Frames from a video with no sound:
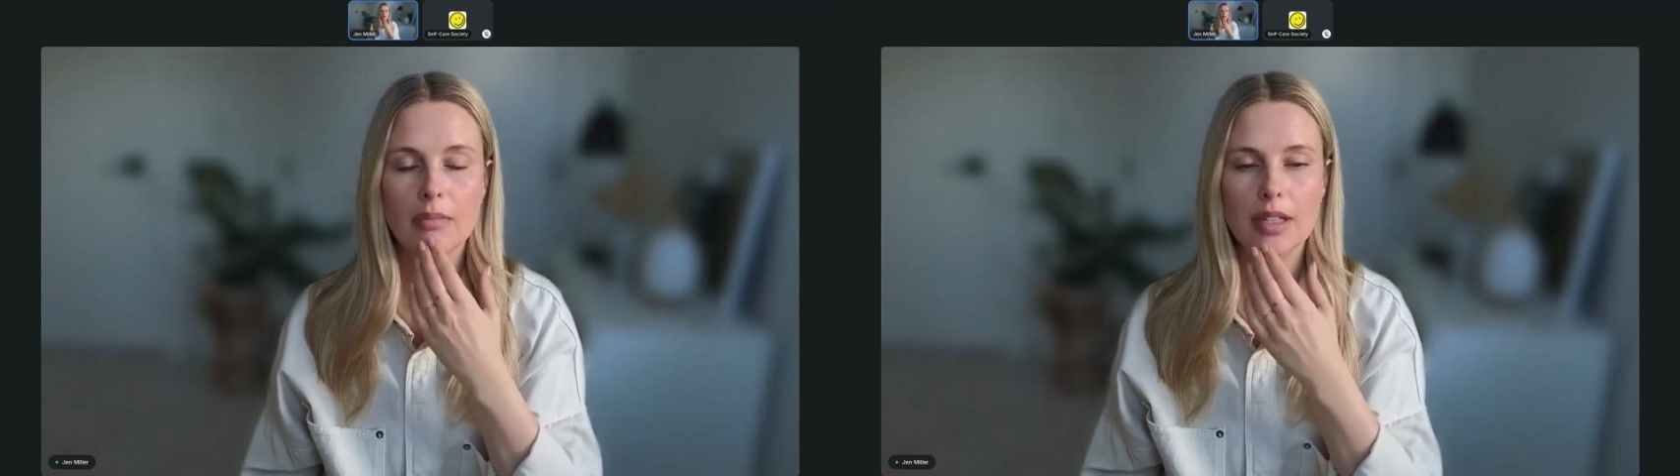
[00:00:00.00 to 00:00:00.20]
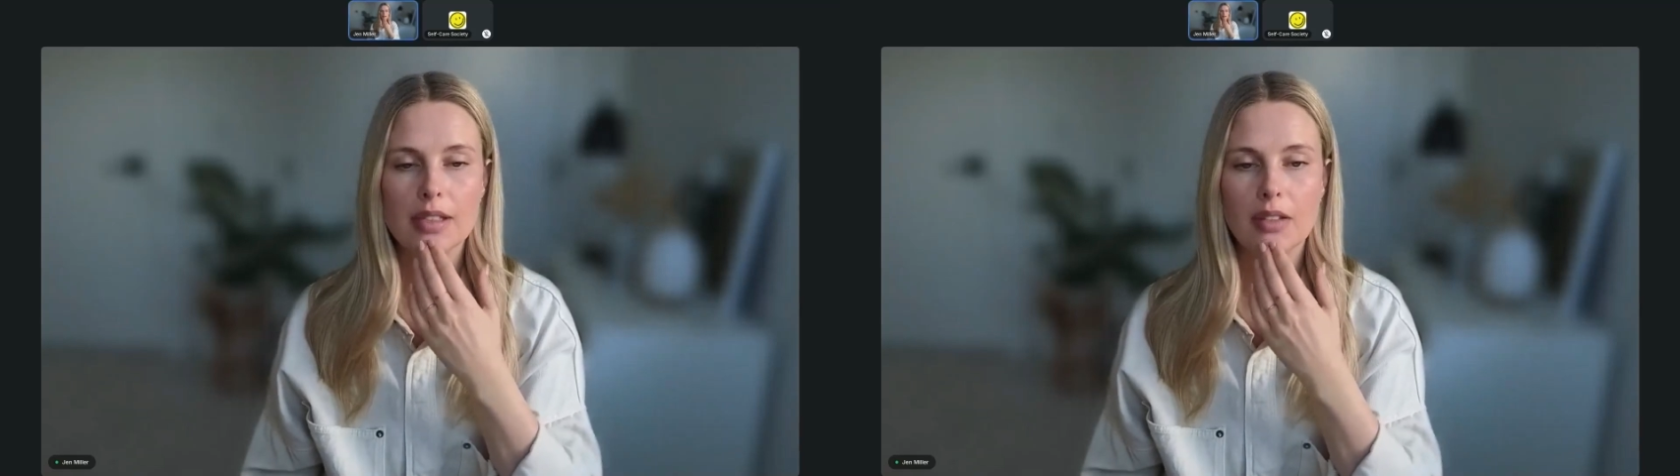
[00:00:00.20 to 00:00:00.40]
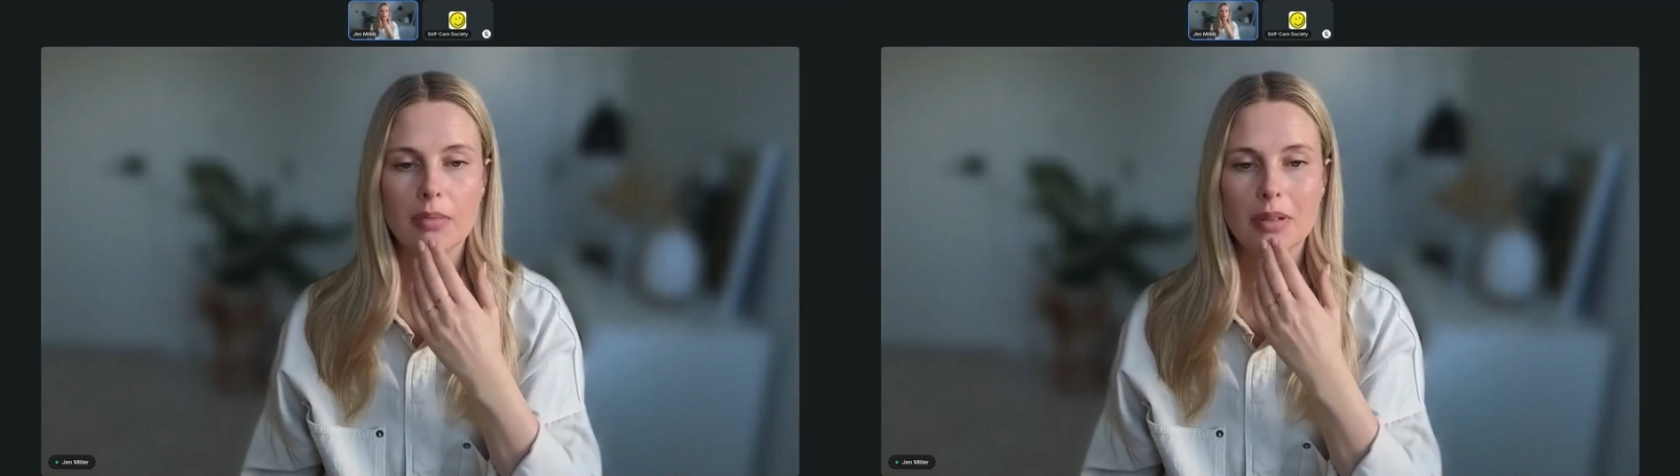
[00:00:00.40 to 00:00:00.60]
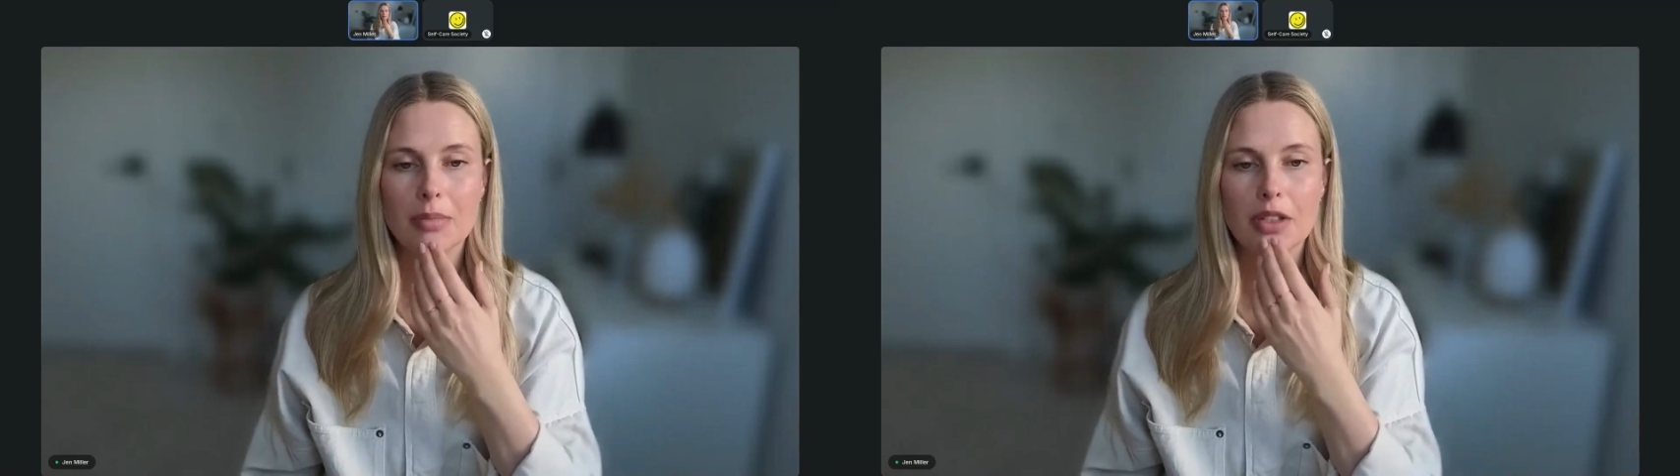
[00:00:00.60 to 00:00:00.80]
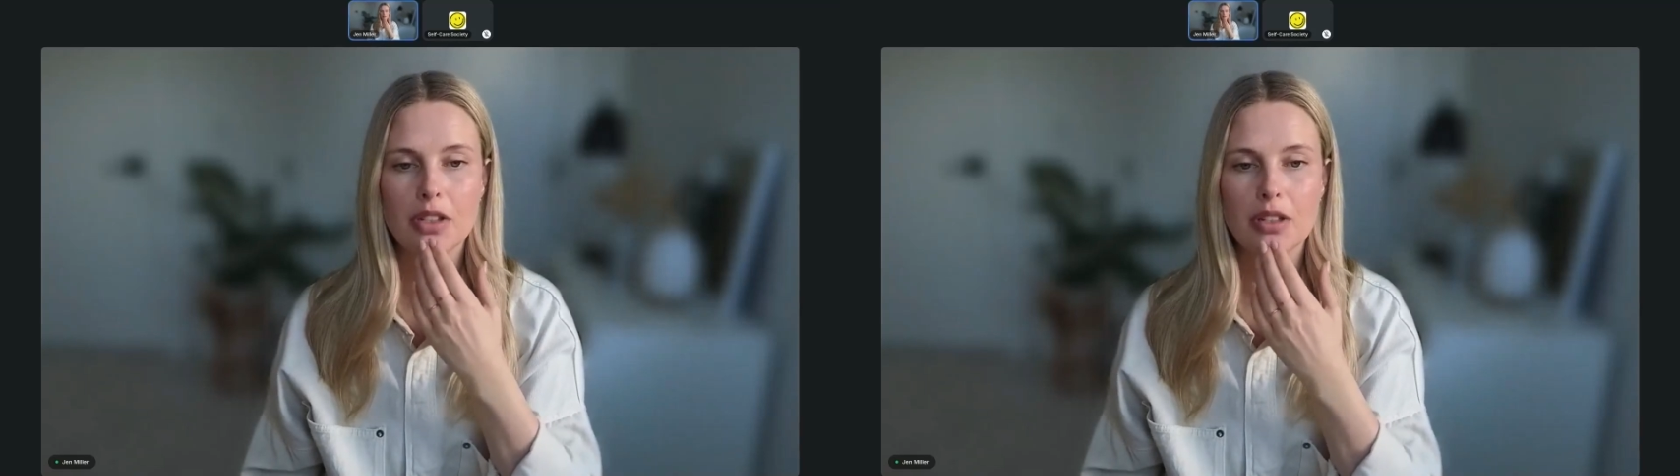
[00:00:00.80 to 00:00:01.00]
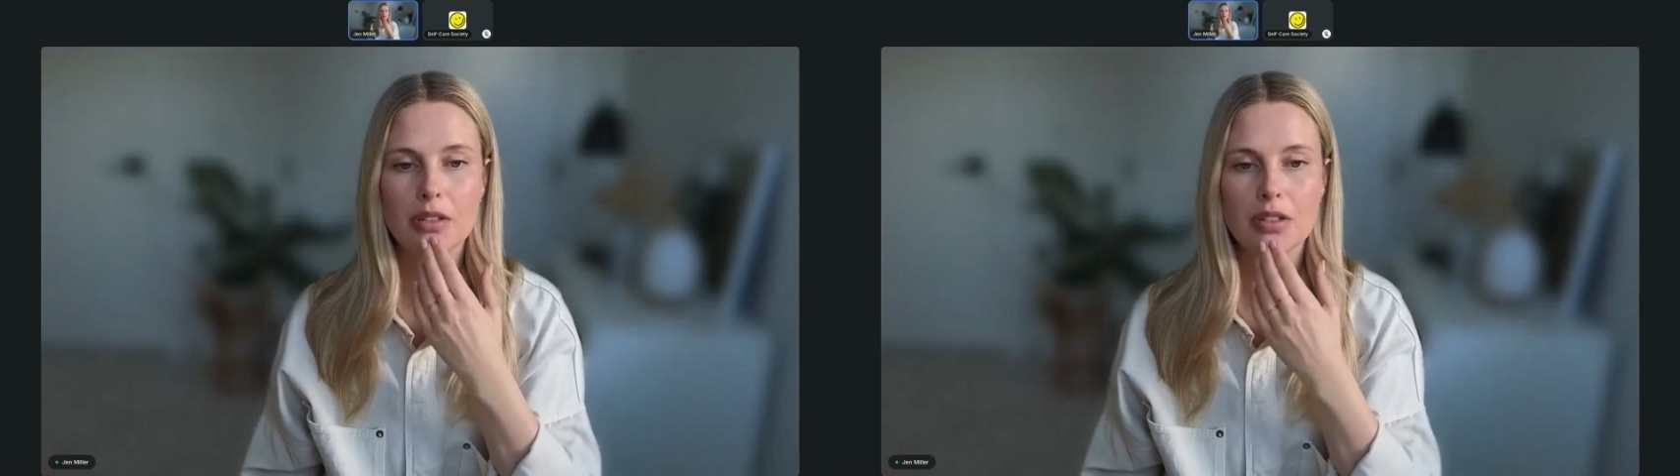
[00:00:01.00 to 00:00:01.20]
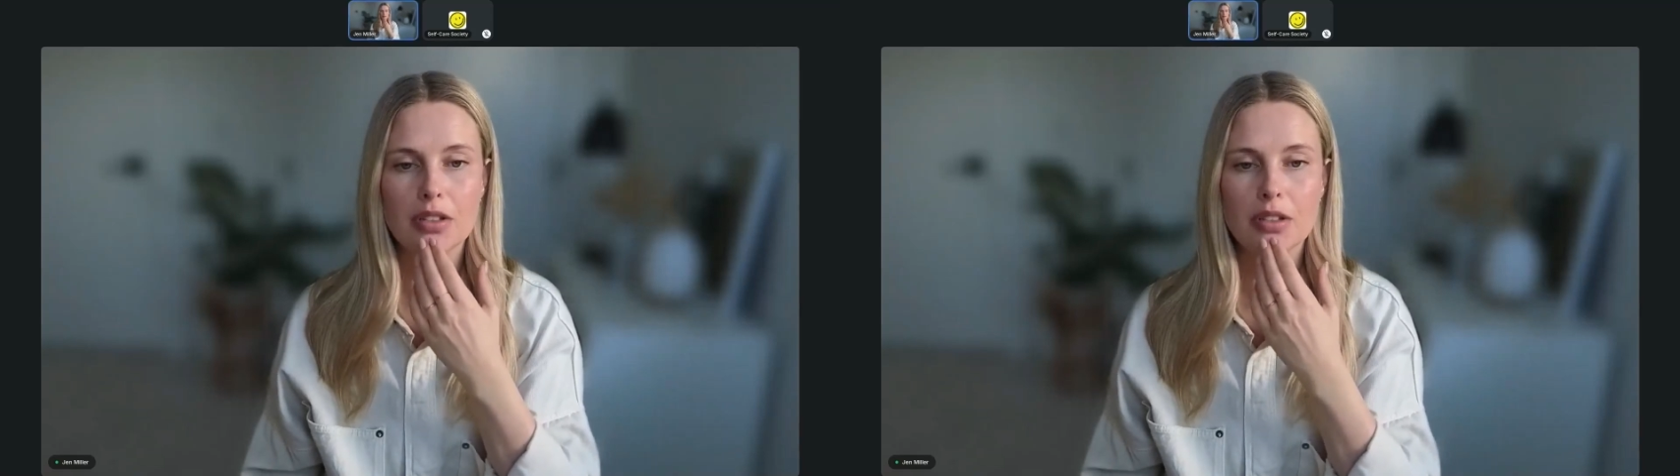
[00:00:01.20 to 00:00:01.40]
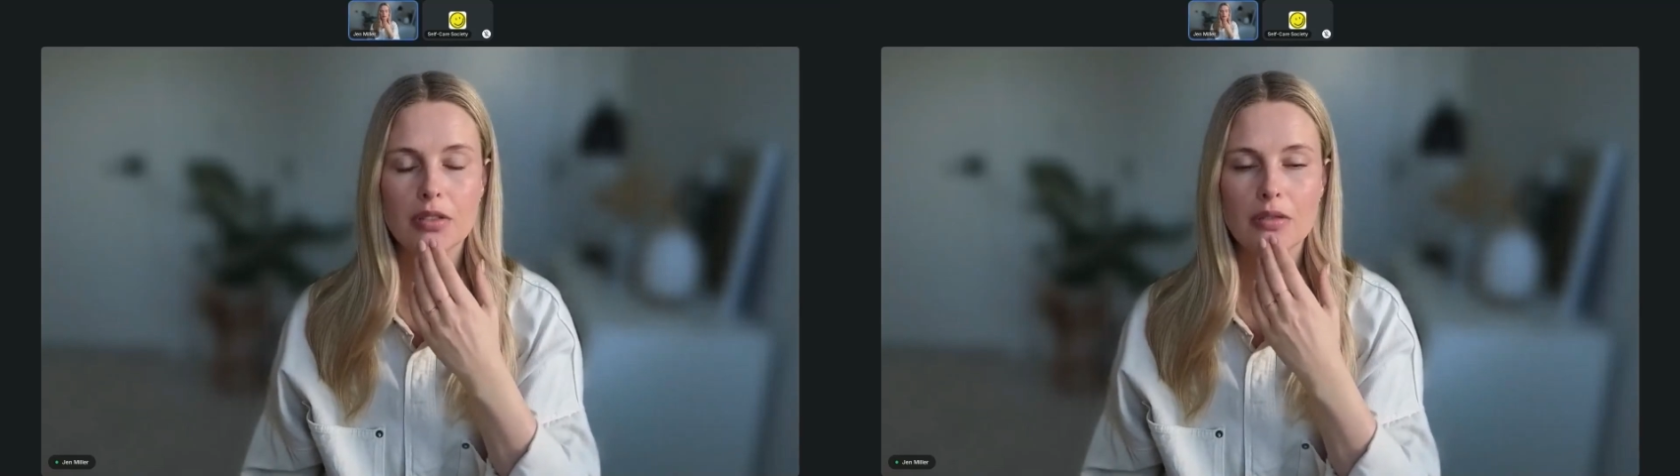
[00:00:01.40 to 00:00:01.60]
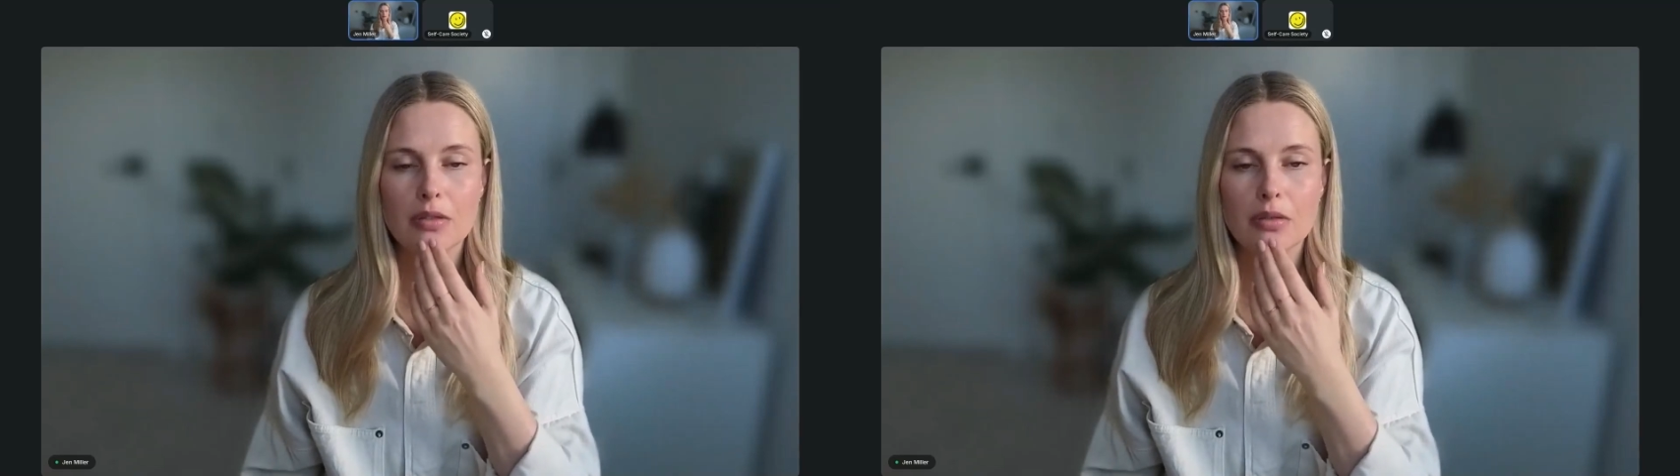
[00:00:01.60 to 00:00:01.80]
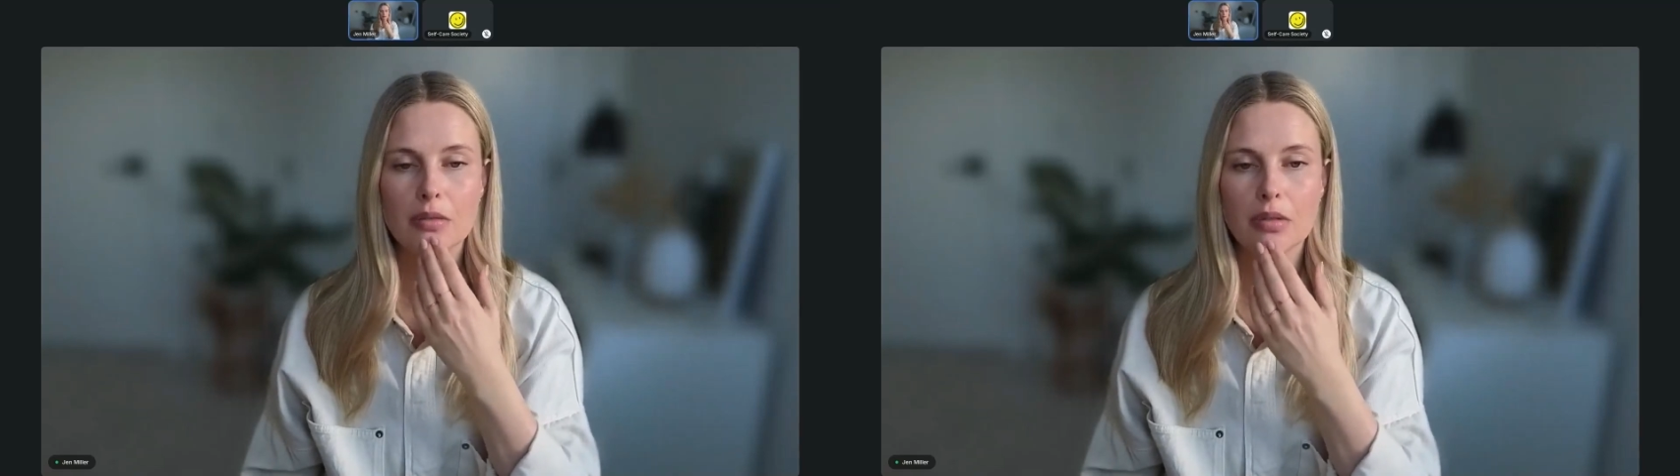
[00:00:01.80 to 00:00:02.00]
myself permission
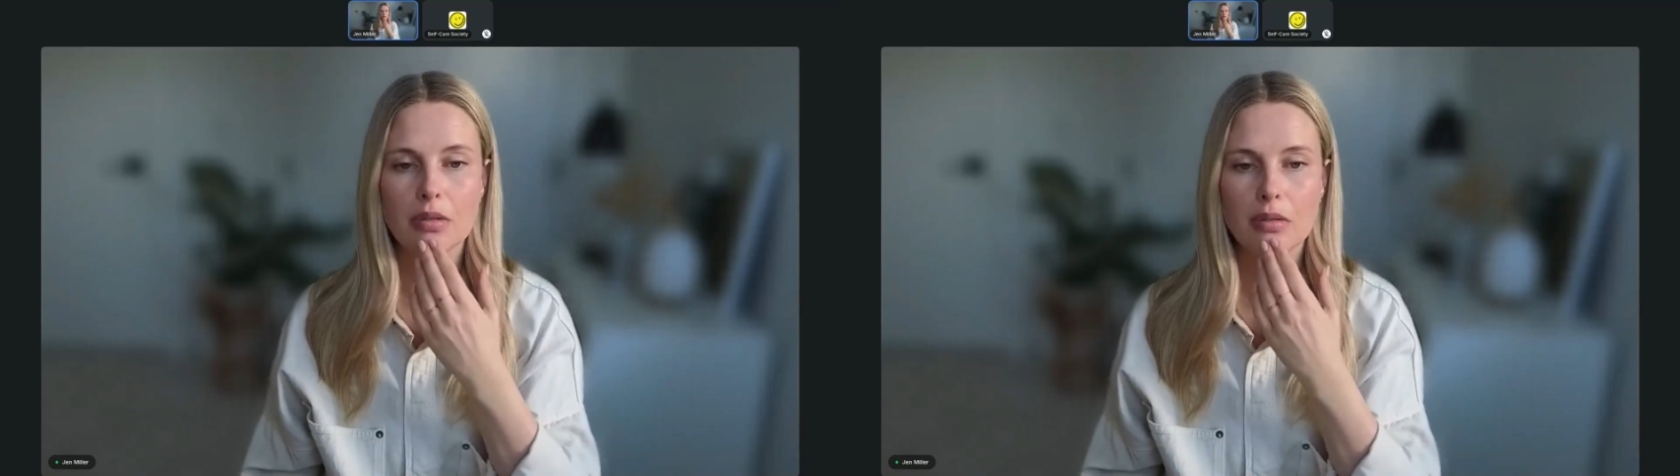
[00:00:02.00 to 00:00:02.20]
to